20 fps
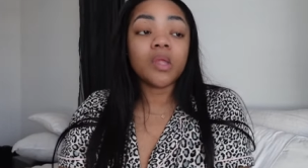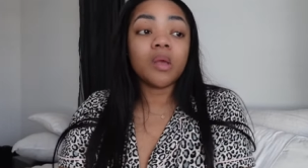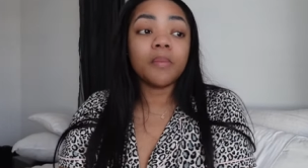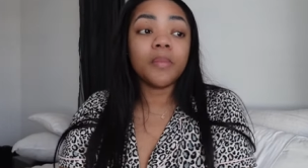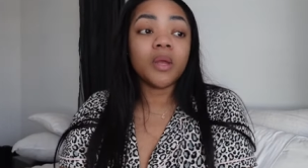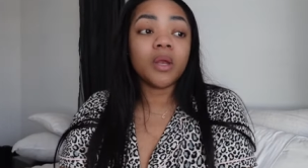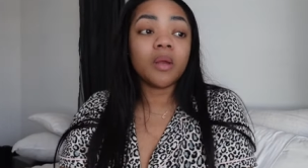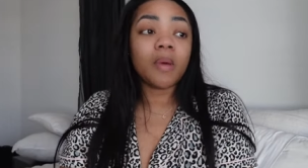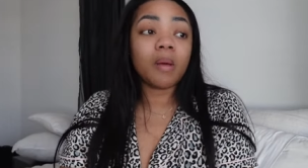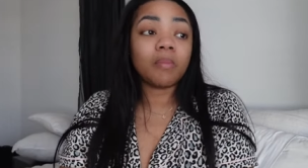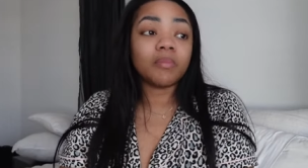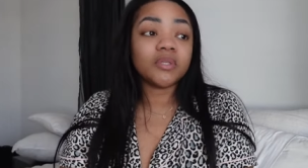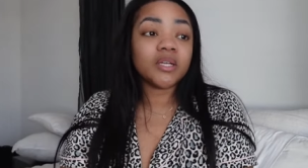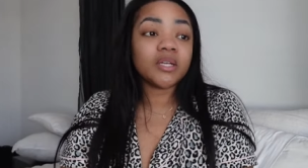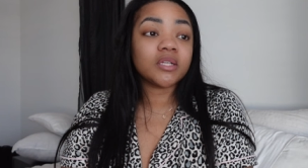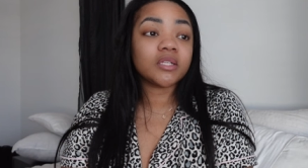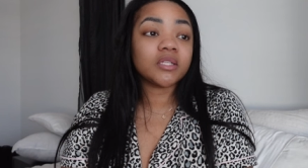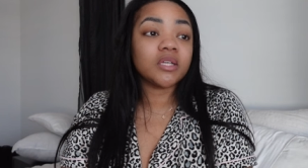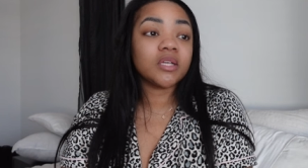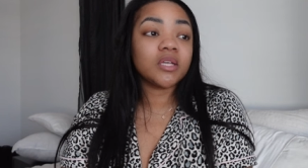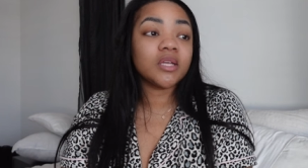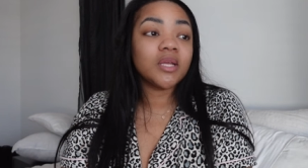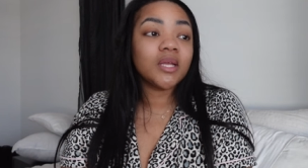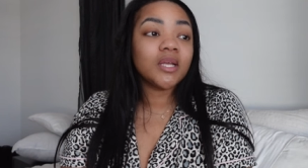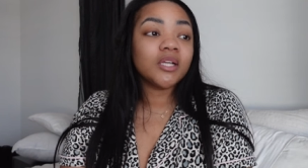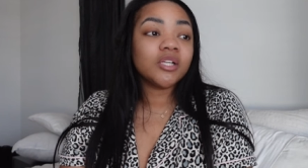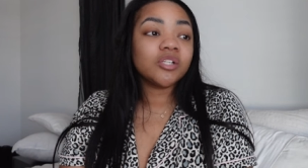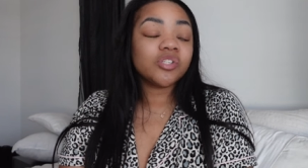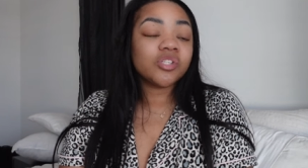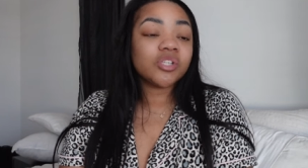but I'm, I'm texting
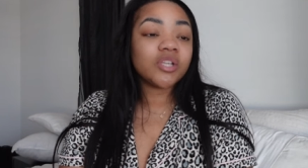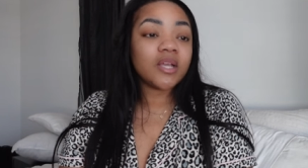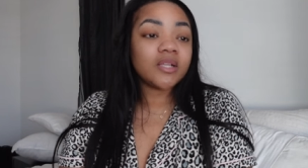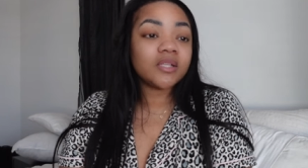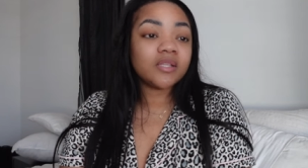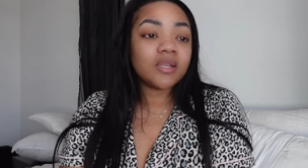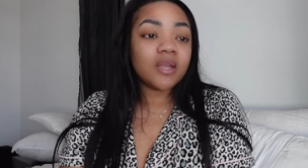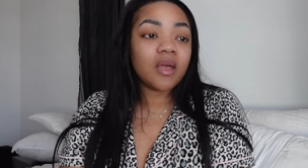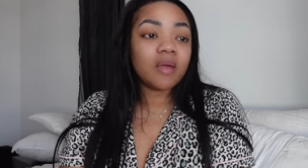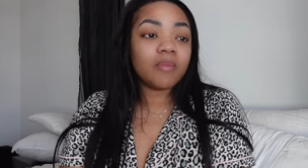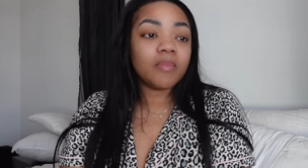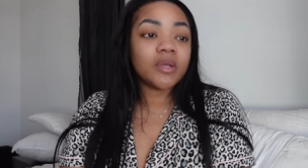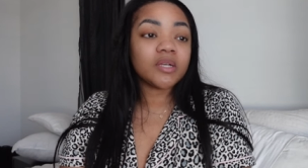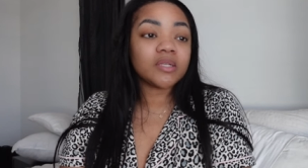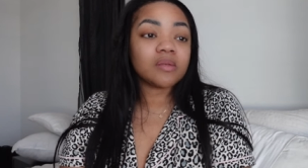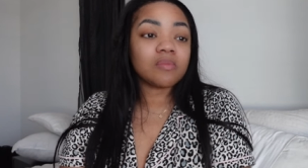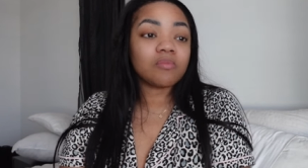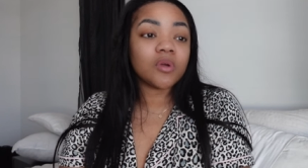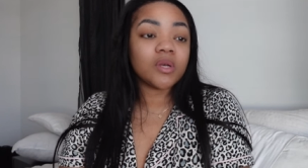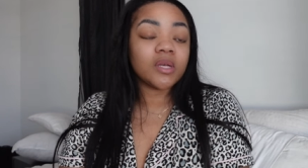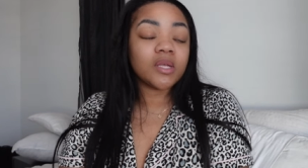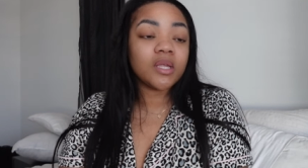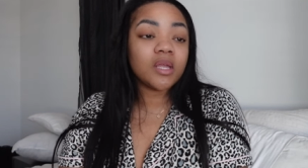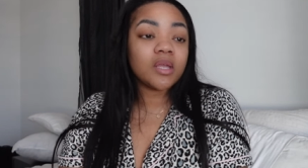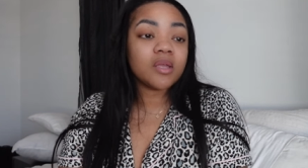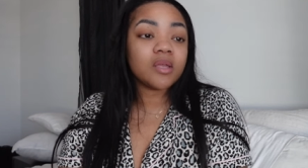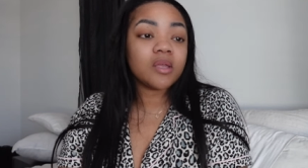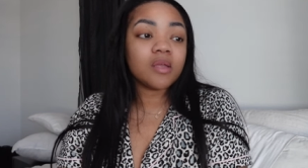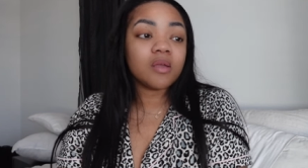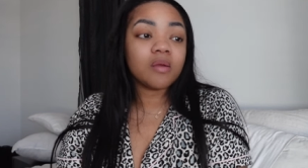Chase Dad because I'm going to
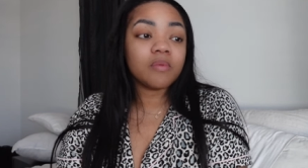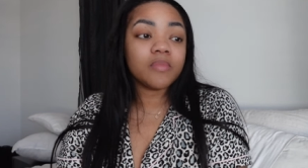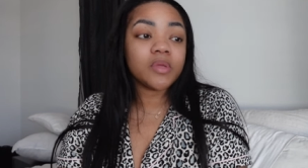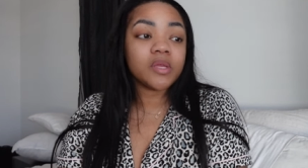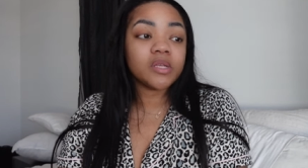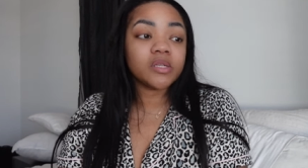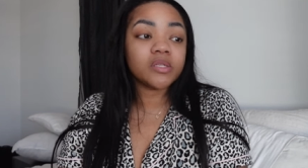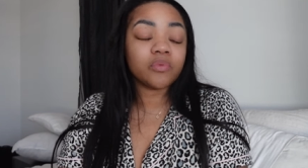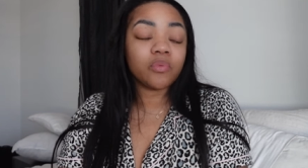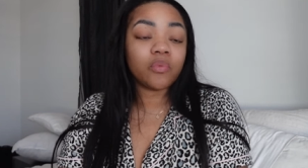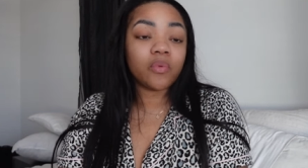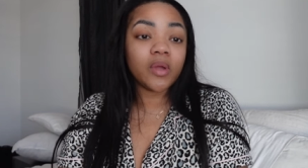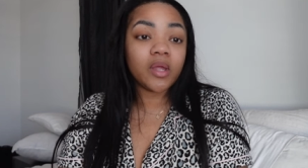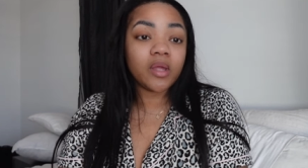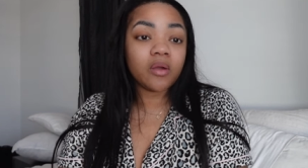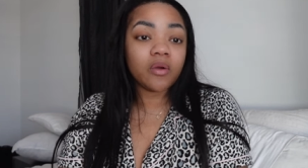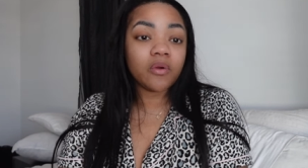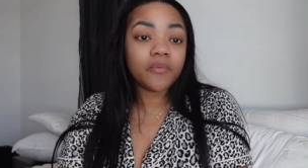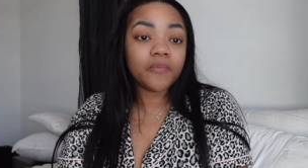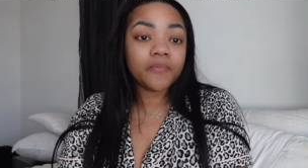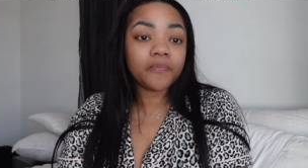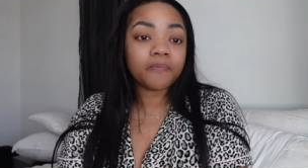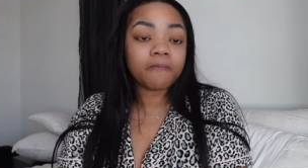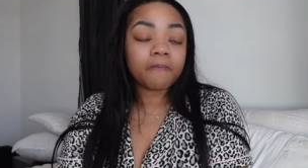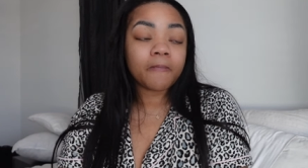get him as well.